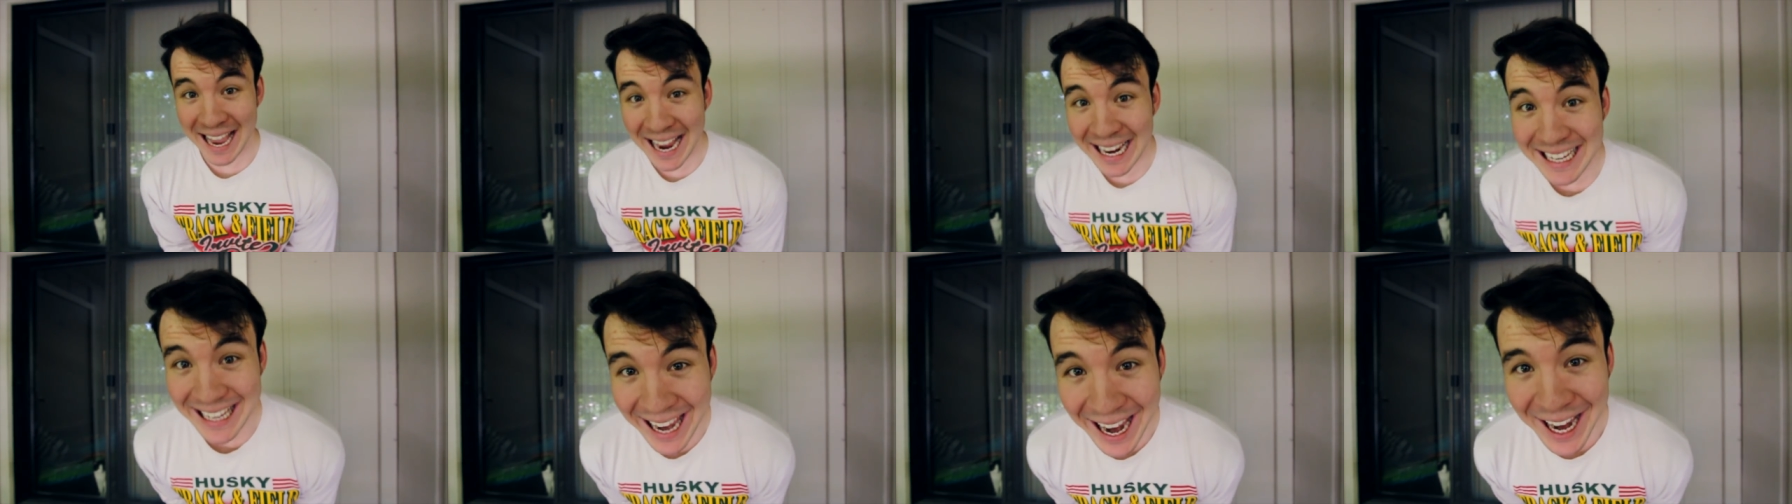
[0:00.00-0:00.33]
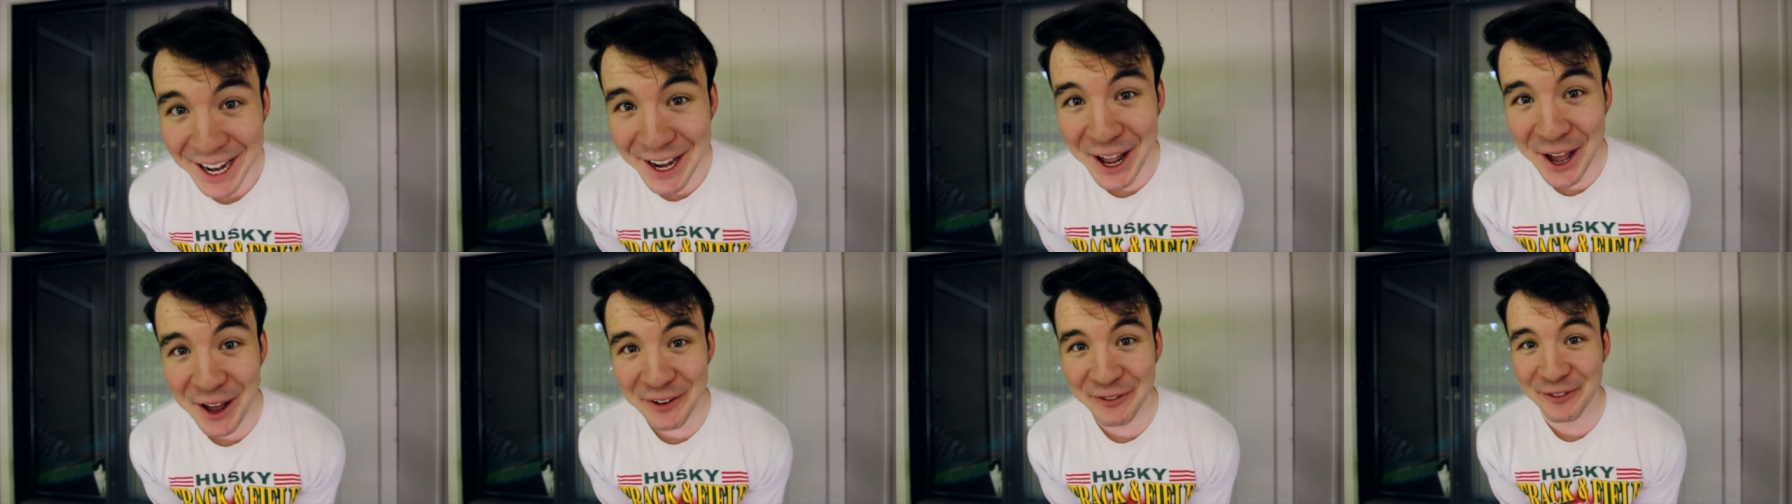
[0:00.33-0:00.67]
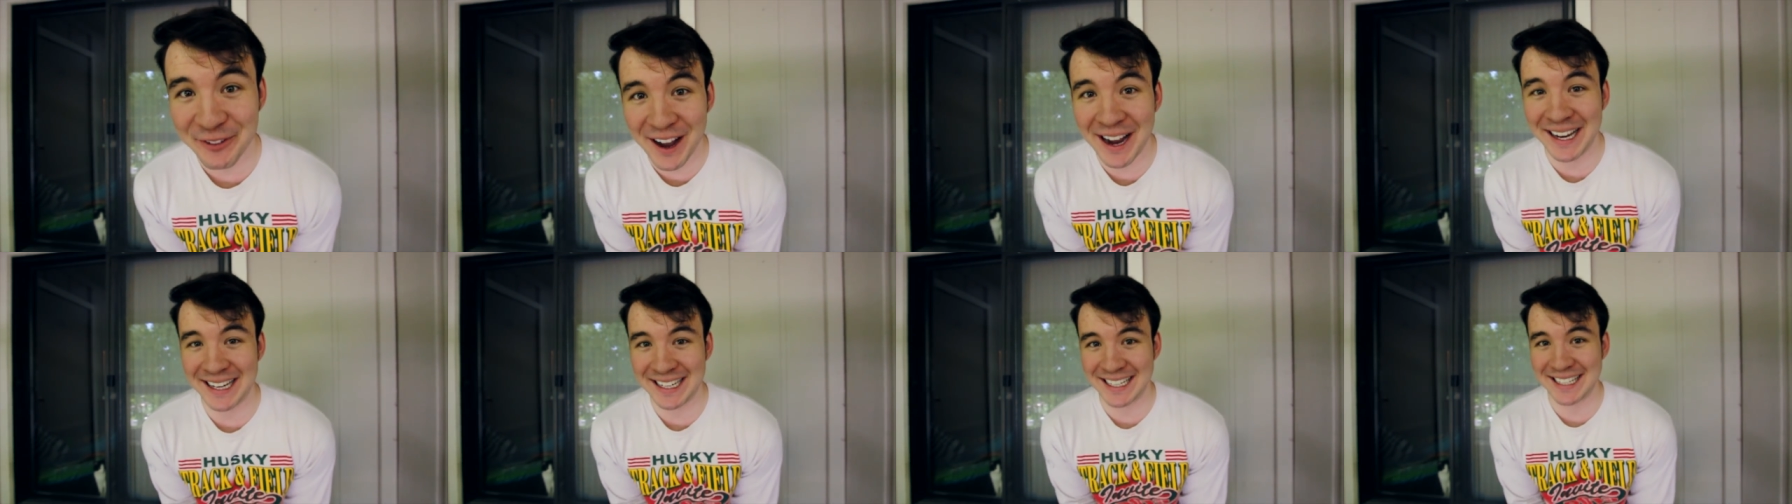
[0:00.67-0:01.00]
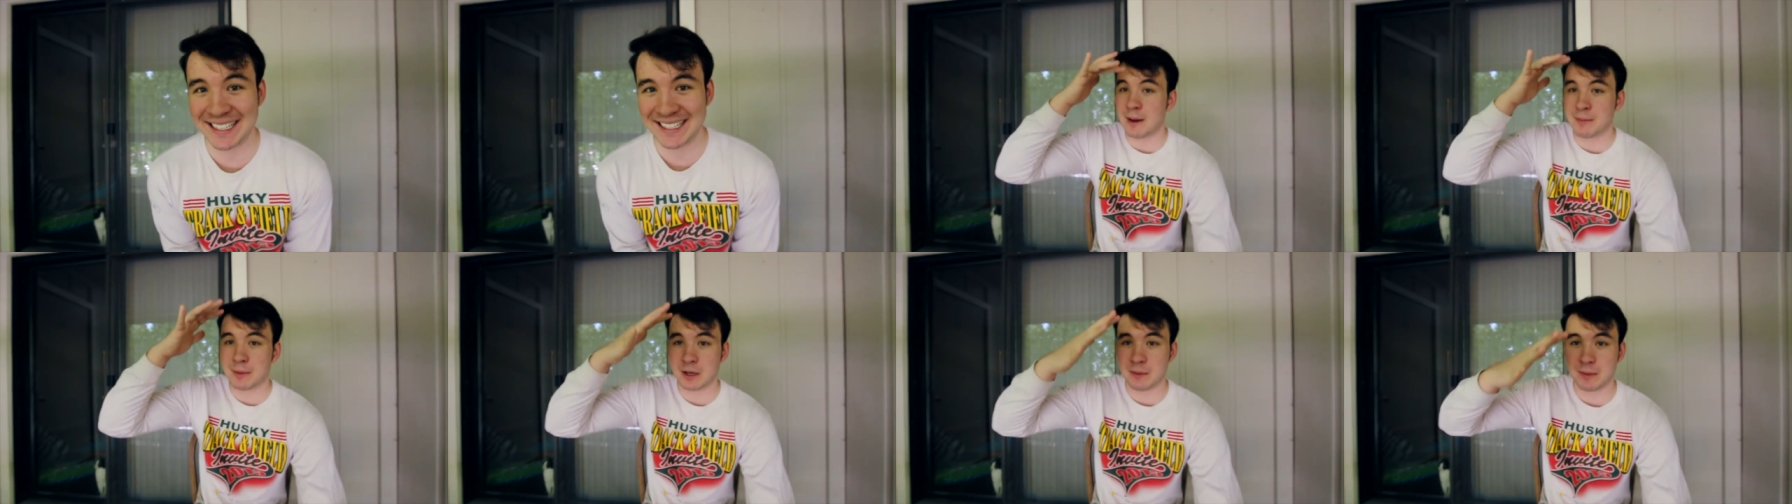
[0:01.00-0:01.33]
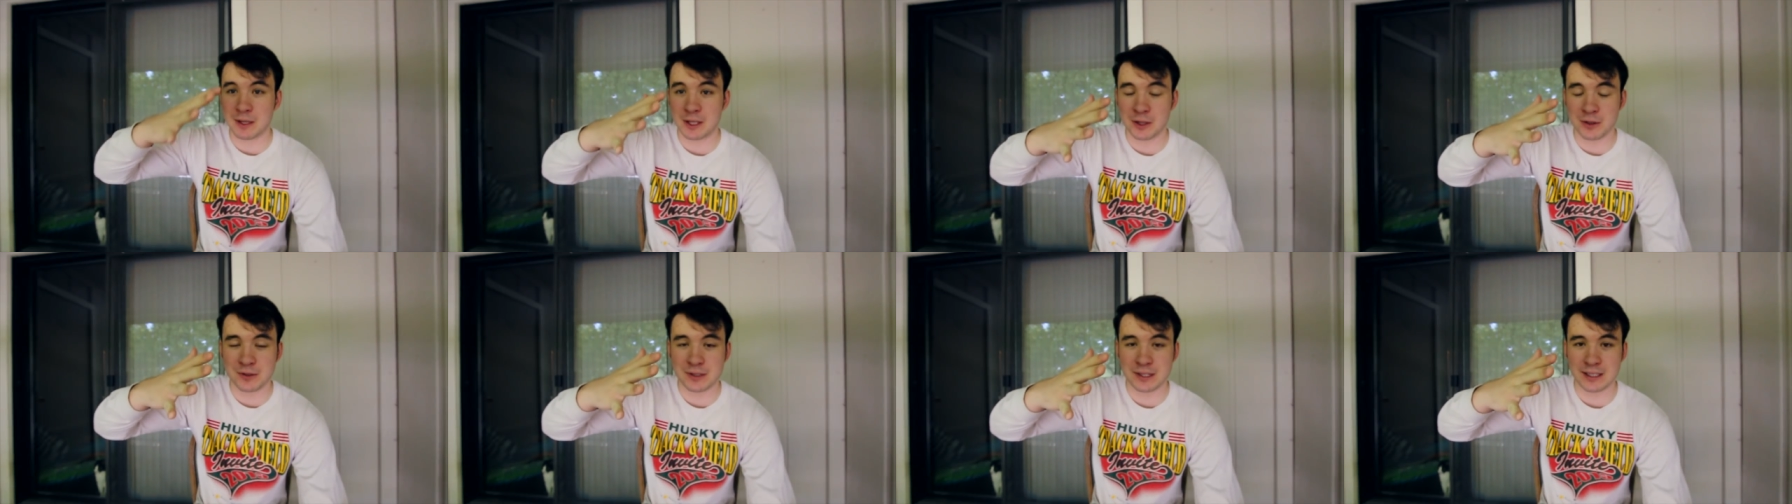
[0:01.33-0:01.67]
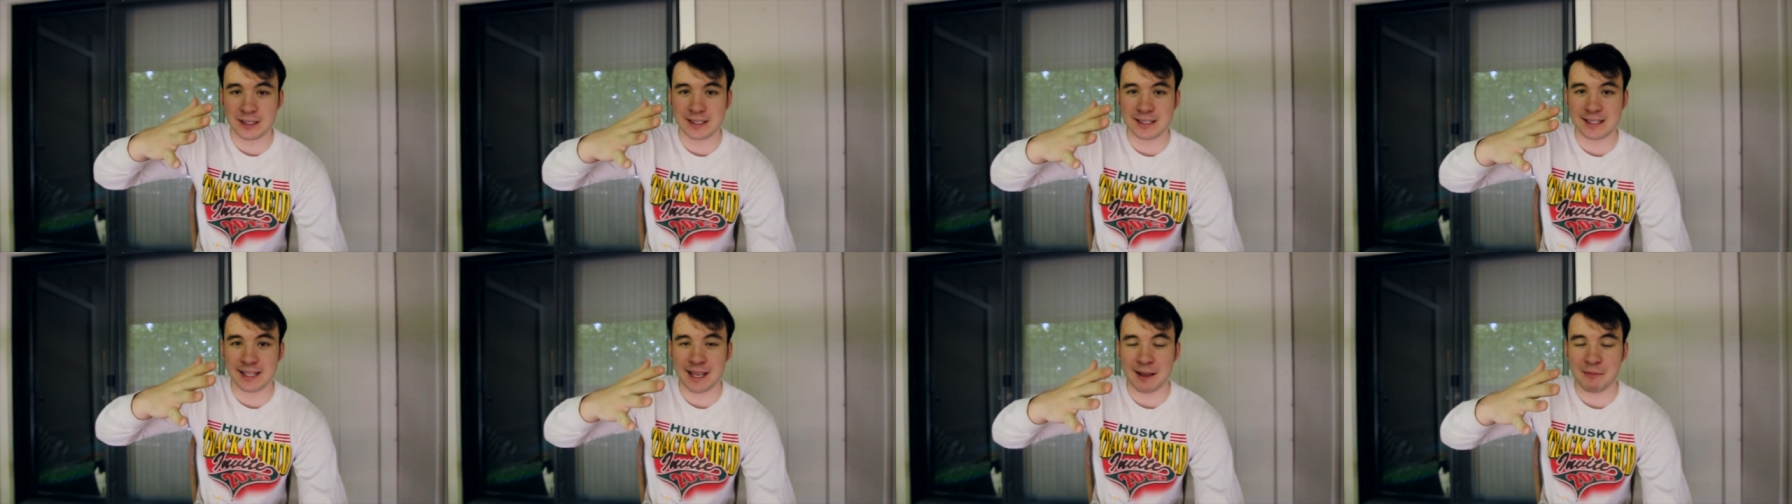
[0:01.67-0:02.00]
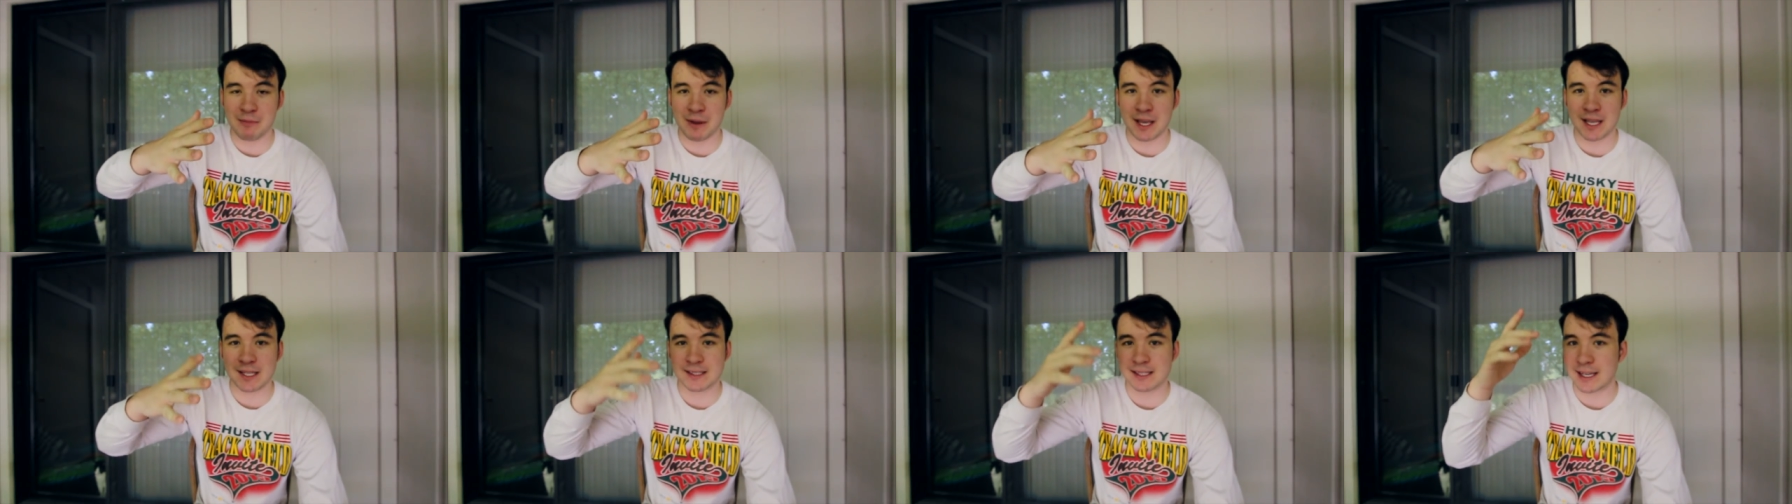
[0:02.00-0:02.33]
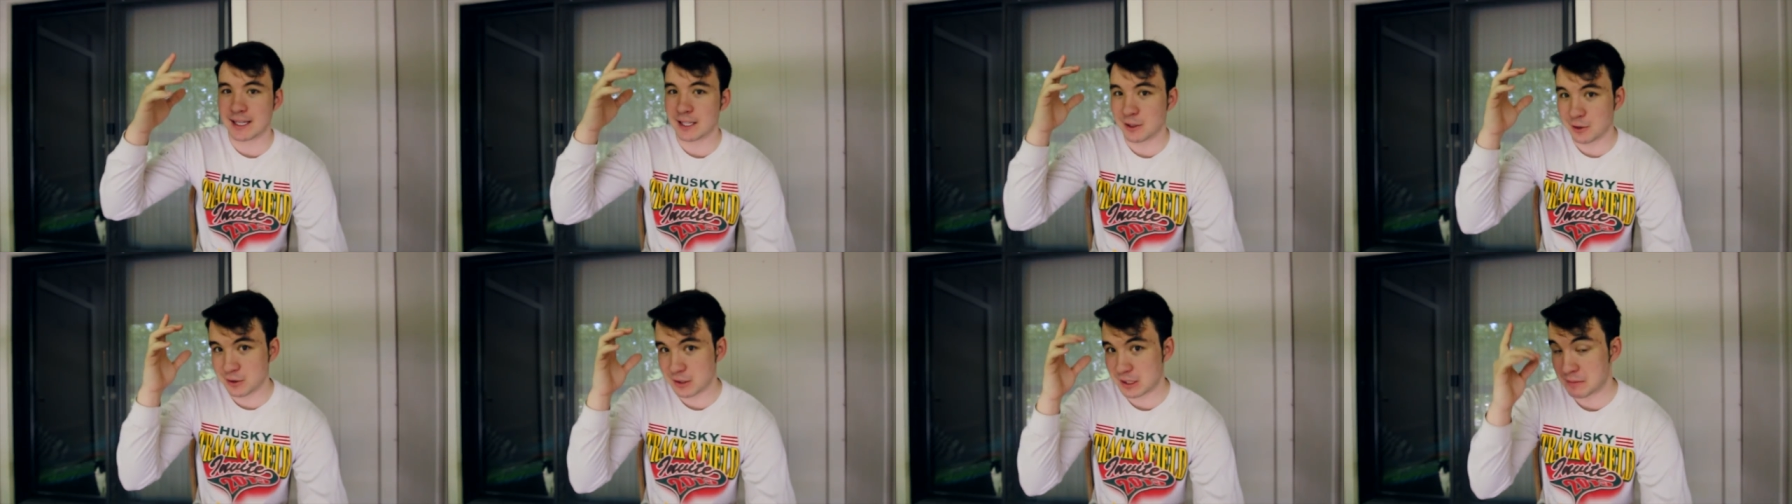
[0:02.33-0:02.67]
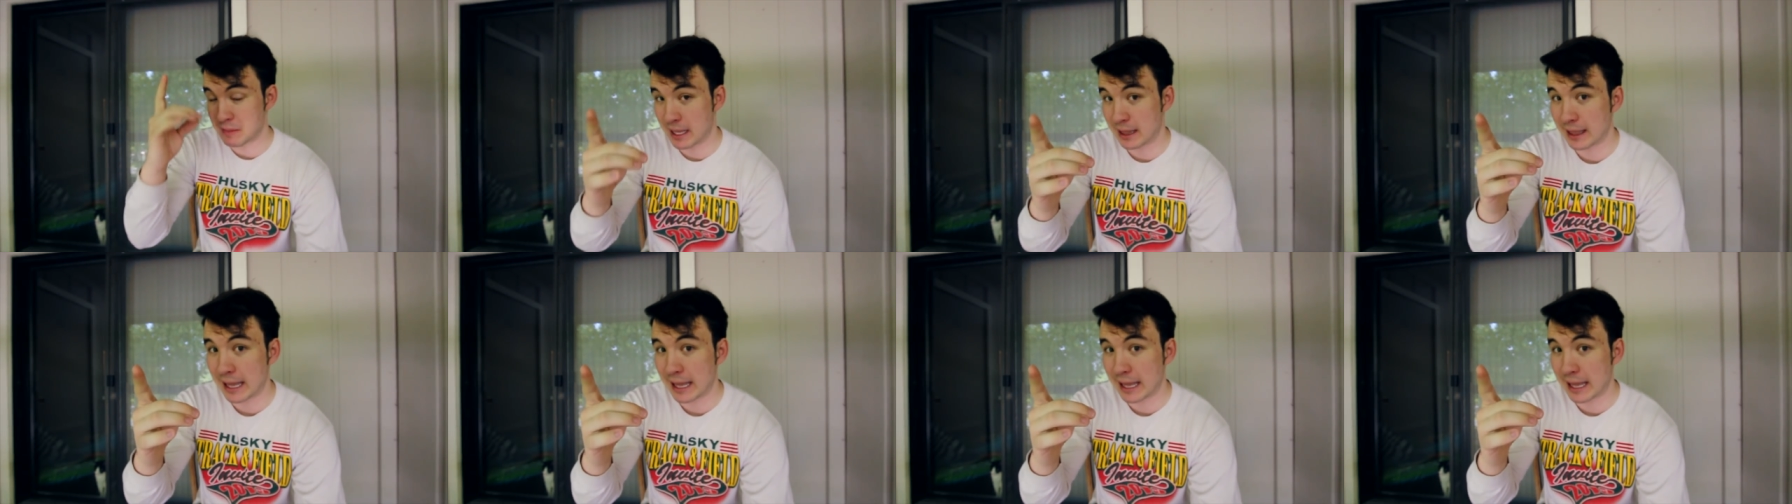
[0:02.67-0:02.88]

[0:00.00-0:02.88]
I cannot find it. I'm gonna be using the same maze I used in my